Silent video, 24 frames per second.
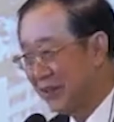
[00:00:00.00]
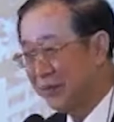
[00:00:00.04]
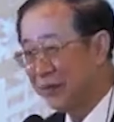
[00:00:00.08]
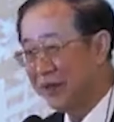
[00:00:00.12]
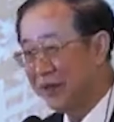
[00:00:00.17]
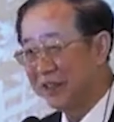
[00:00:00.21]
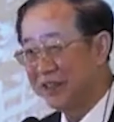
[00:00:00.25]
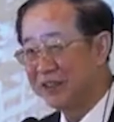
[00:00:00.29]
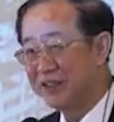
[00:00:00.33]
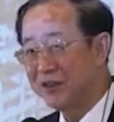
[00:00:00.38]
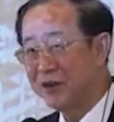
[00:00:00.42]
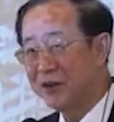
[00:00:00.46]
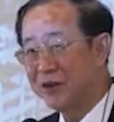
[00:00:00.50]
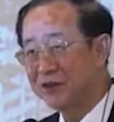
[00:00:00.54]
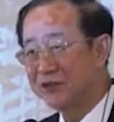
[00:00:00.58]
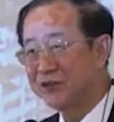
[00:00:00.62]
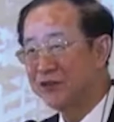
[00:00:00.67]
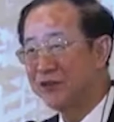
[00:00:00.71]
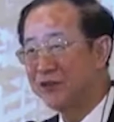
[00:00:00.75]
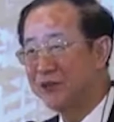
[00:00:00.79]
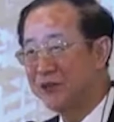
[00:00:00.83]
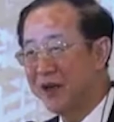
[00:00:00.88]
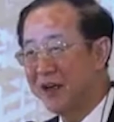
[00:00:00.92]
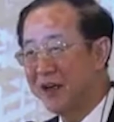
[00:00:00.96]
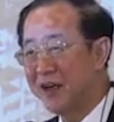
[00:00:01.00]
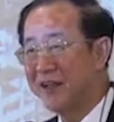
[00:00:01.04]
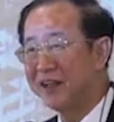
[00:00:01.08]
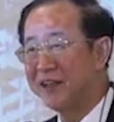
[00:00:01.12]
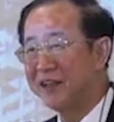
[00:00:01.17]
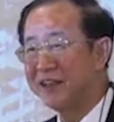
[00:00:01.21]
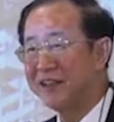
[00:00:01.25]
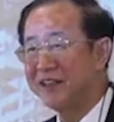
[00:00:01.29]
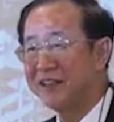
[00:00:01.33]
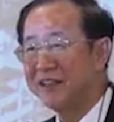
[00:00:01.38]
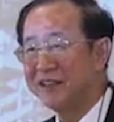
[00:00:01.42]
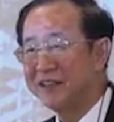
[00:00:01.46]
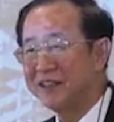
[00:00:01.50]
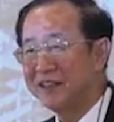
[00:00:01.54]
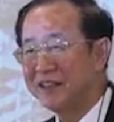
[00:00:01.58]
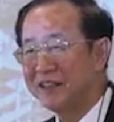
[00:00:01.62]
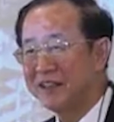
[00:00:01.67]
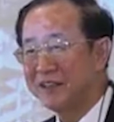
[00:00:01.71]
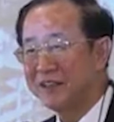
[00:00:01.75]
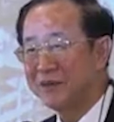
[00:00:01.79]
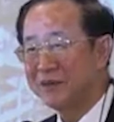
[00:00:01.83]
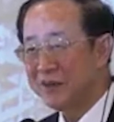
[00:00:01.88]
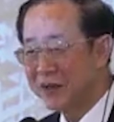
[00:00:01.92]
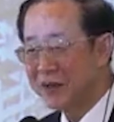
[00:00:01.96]
But it's also my
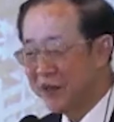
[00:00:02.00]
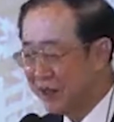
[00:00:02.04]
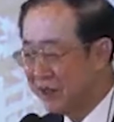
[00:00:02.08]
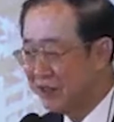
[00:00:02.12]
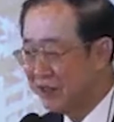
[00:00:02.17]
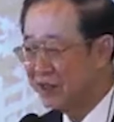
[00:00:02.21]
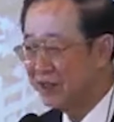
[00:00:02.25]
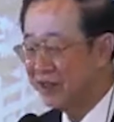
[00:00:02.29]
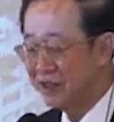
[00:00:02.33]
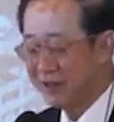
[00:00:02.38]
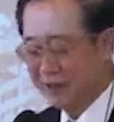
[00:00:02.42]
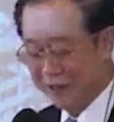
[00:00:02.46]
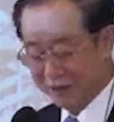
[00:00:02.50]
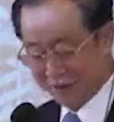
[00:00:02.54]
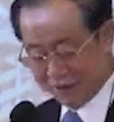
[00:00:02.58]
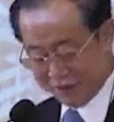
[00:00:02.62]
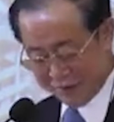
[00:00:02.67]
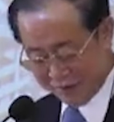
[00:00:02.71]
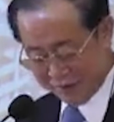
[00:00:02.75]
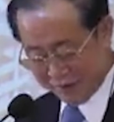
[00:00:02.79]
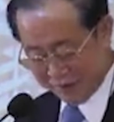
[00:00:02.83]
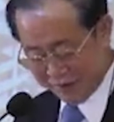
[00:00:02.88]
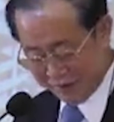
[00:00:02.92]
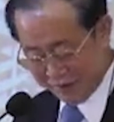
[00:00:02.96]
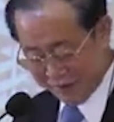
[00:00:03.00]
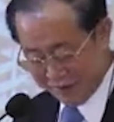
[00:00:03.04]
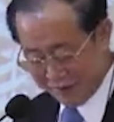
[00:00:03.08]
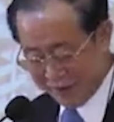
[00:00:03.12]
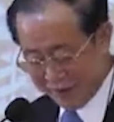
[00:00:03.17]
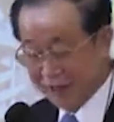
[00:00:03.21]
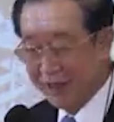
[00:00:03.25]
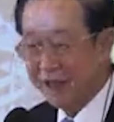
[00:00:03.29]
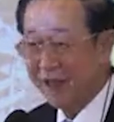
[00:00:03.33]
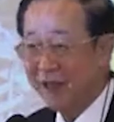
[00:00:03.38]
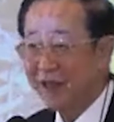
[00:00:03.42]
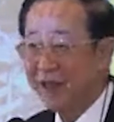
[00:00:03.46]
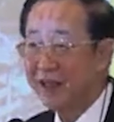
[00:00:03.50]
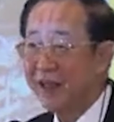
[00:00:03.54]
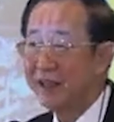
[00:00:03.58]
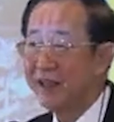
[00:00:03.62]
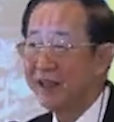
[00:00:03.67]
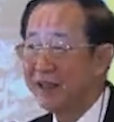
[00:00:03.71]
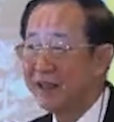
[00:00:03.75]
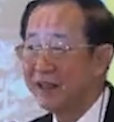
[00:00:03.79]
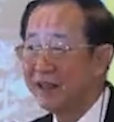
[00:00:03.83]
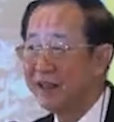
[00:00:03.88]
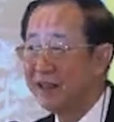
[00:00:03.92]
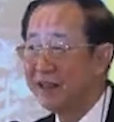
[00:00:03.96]
pleasure,
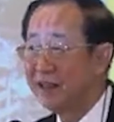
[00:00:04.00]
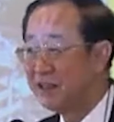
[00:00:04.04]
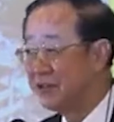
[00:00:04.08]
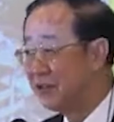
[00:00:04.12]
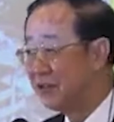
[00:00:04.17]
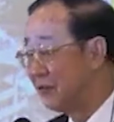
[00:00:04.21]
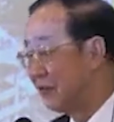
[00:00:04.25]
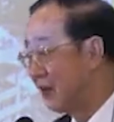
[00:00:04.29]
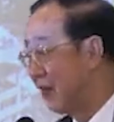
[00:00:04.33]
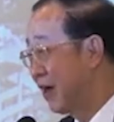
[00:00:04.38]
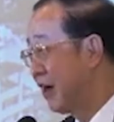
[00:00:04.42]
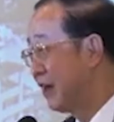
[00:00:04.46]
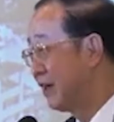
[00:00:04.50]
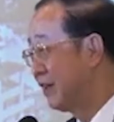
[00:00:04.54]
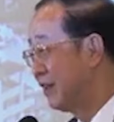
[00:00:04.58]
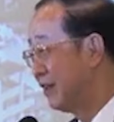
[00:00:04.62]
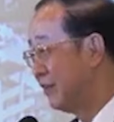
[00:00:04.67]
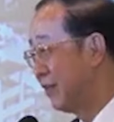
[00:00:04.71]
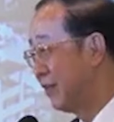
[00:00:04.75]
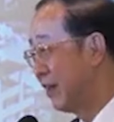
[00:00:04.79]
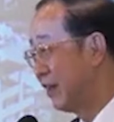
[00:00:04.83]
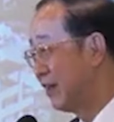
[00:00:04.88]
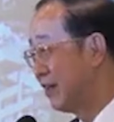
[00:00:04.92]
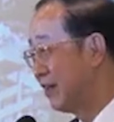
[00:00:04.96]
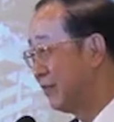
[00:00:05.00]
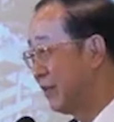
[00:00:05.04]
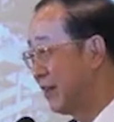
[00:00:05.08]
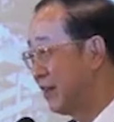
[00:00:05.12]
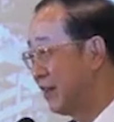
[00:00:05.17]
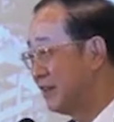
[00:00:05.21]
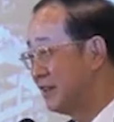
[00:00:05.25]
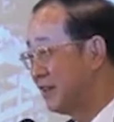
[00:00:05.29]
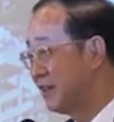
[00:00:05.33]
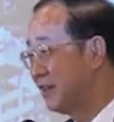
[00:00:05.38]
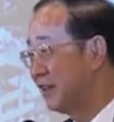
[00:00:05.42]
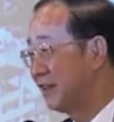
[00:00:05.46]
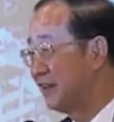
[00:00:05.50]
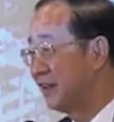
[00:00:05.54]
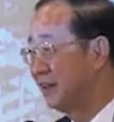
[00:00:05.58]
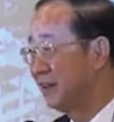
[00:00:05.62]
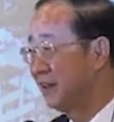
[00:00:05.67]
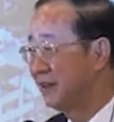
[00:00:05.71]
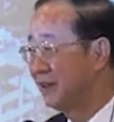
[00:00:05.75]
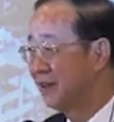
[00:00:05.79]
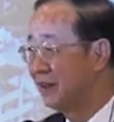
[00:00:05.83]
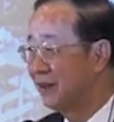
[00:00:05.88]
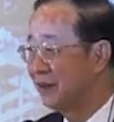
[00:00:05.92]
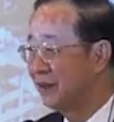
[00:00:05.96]
disregarding my capacity,
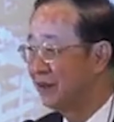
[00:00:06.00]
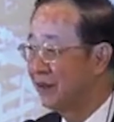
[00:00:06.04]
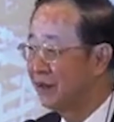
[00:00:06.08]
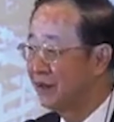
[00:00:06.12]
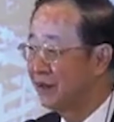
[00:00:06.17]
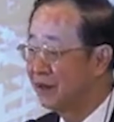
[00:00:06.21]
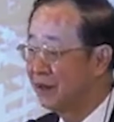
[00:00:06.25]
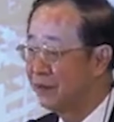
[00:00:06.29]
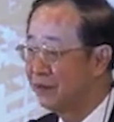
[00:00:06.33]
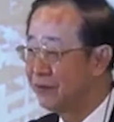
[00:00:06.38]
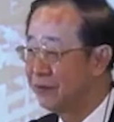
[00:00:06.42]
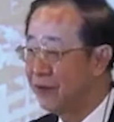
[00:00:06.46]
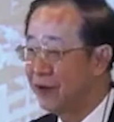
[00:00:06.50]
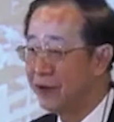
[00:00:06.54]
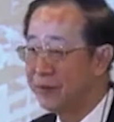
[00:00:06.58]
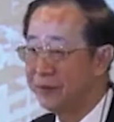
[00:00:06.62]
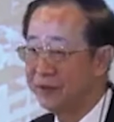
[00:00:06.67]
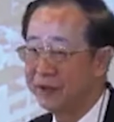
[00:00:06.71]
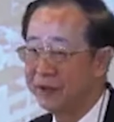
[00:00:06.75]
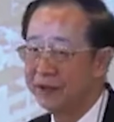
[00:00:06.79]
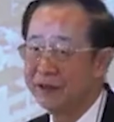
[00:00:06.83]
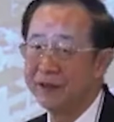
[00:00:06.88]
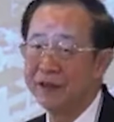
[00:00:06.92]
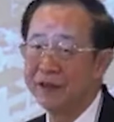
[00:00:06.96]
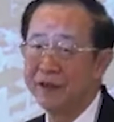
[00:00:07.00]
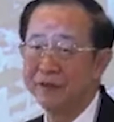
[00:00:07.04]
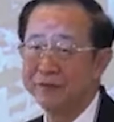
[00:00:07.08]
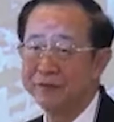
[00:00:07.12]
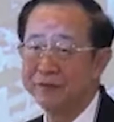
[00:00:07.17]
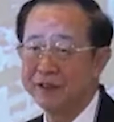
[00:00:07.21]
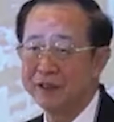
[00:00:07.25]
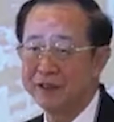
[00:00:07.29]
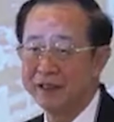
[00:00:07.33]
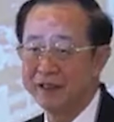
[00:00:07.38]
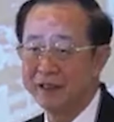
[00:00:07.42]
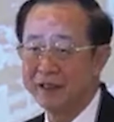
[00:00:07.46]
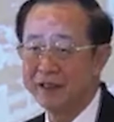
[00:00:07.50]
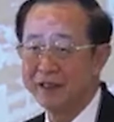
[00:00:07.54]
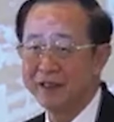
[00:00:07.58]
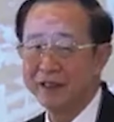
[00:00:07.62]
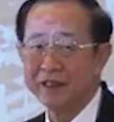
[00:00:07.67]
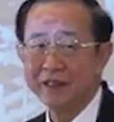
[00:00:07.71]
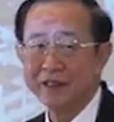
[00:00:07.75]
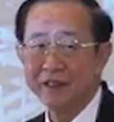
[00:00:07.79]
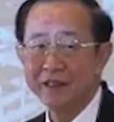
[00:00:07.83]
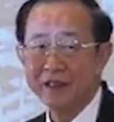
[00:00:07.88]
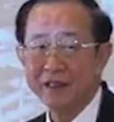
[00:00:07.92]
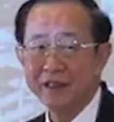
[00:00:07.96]
whether the former of the
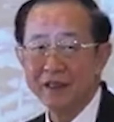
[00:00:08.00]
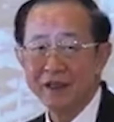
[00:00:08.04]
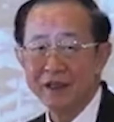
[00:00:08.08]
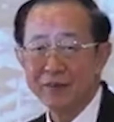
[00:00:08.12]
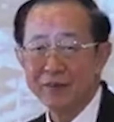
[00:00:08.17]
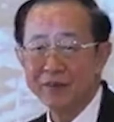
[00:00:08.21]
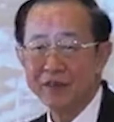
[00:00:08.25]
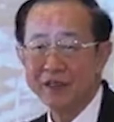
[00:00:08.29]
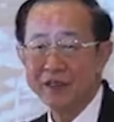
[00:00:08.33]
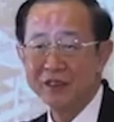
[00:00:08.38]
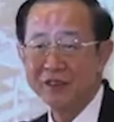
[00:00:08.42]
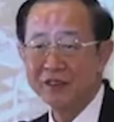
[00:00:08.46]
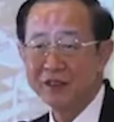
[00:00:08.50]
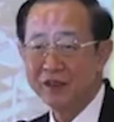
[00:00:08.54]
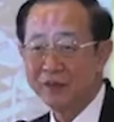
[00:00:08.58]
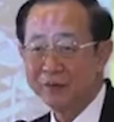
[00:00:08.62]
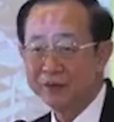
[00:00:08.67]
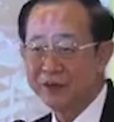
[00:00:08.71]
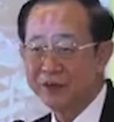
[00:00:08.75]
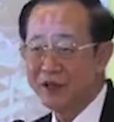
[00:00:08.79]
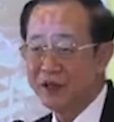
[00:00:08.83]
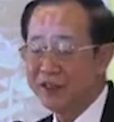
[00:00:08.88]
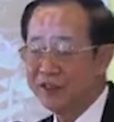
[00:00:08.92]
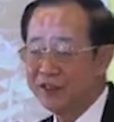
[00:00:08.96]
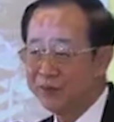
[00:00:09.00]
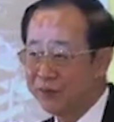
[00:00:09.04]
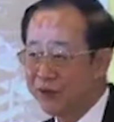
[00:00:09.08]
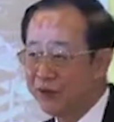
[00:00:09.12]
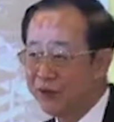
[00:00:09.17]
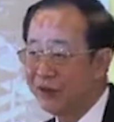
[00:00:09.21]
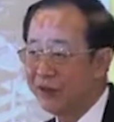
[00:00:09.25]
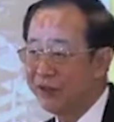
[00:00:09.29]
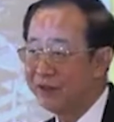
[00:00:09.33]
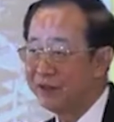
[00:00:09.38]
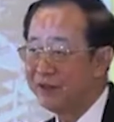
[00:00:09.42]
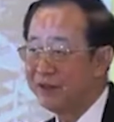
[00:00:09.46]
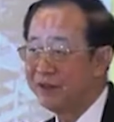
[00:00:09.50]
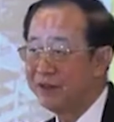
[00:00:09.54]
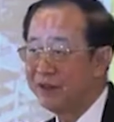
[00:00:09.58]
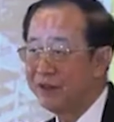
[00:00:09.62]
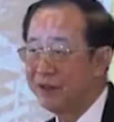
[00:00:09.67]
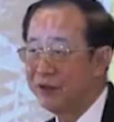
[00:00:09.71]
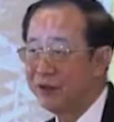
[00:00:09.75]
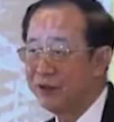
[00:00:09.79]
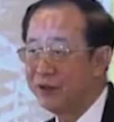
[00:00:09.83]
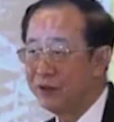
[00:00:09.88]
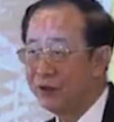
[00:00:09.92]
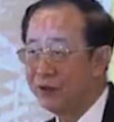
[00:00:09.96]
Minister of Transport
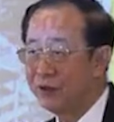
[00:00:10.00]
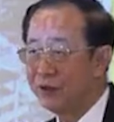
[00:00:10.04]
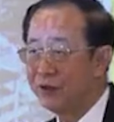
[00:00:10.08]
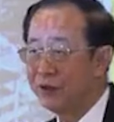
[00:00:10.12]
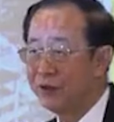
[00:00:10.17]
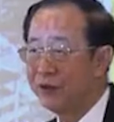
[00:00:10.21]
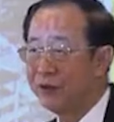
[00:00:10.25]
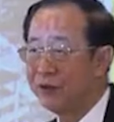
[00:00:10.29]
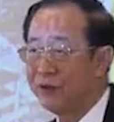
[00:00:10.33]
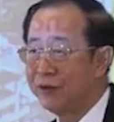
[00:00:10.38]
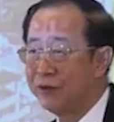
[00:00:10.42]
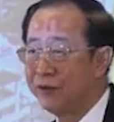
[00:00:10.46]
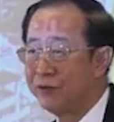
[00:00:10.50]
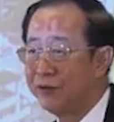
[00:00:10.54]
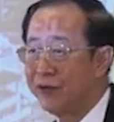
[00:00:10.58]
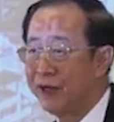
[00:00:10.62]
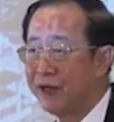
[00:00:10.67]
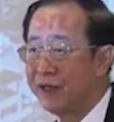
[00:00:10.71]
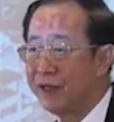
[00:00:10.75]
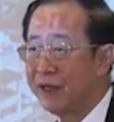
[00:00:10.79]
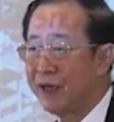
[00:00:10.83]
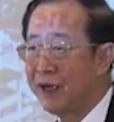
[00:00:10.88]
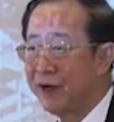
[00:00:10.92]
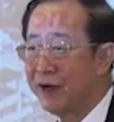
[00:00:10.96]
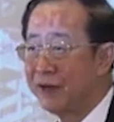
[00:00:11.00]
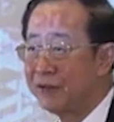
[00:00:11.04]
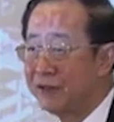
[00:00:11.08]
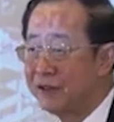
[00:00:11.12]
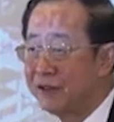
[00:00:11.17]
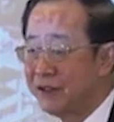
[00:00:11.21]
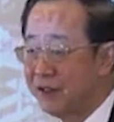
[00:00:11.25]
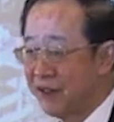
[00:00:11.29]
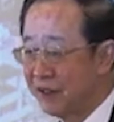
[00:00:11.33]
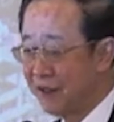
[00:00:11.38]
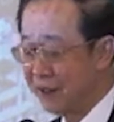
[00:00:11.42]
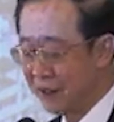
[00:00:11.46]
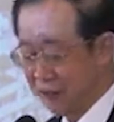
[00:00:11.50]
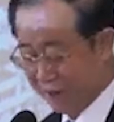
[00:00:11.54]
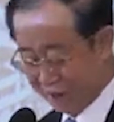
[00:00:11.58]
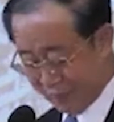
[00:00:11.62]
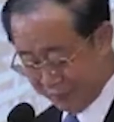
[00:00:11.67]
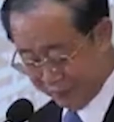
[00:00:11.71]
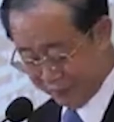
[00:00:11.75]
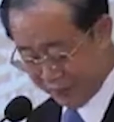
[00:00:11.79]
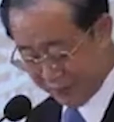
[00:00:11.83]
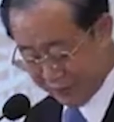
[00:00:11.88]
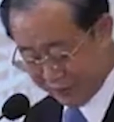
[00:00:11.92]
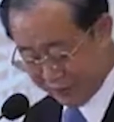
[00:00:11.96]
or right now is the
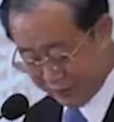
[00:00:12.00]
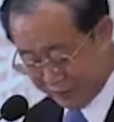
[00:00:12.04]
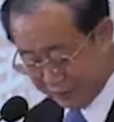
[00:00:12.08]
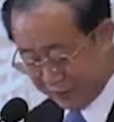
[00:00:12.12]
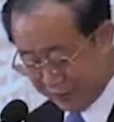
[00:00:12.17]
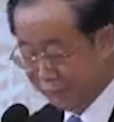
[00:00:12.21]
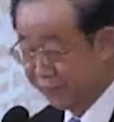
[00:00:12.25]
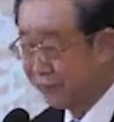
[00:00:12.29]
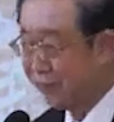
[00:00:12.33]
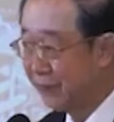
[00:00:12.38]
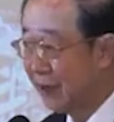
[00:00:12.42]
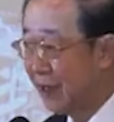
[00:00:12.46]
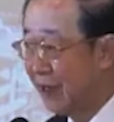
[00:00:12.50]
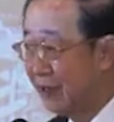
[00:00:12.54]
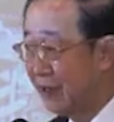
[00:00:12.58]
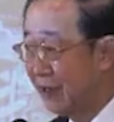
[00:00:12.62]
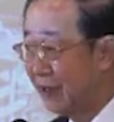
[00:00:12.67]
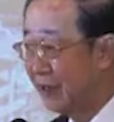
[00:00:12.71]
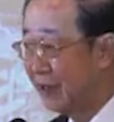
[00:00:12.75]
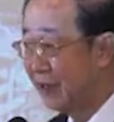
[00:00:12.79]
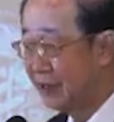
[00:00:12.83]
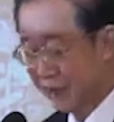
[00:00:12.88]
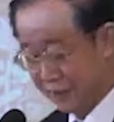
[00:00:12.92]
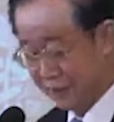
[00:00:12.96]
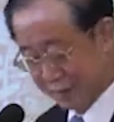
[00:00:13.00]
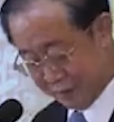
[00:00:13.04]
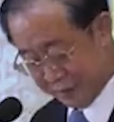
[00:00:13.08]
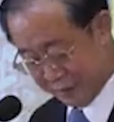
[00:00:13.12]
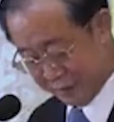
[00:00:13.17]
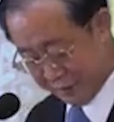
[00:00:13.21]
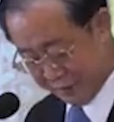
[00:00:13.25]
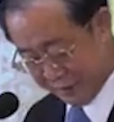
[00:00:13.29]
Minister of Finance.